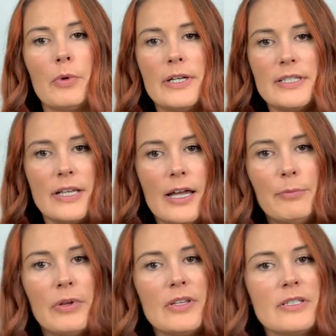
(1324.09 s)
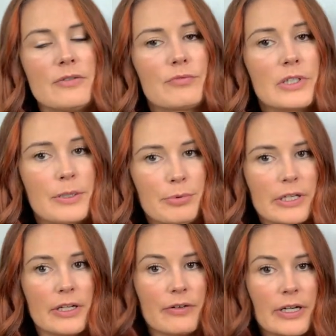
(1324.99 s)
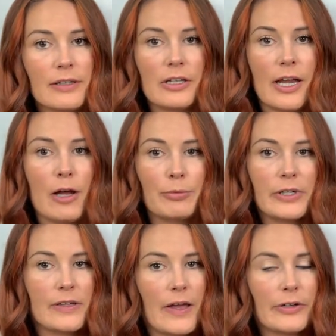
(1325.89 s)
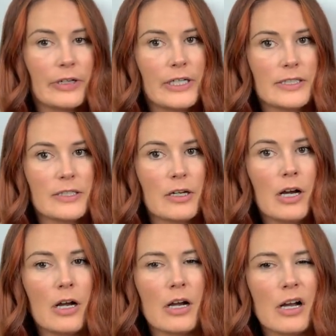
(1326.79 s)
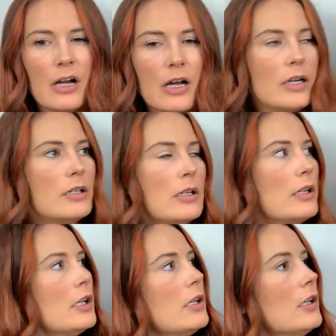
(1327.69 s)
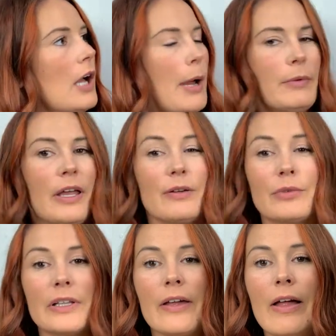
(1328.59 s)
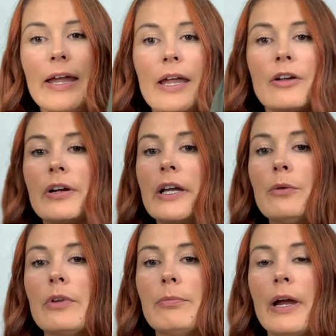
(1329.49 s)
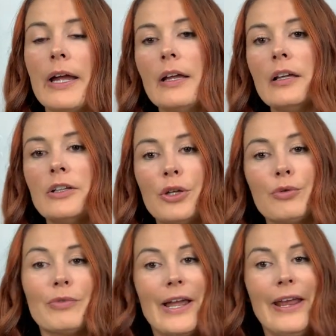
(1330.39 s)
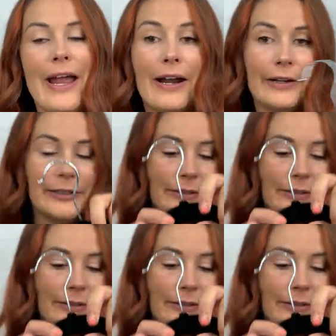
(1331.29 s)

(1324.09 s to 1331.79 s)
what it said, but this is a really pretty green. Look at how pretty that green is. Oh, I've been like really liking green with my new red hair.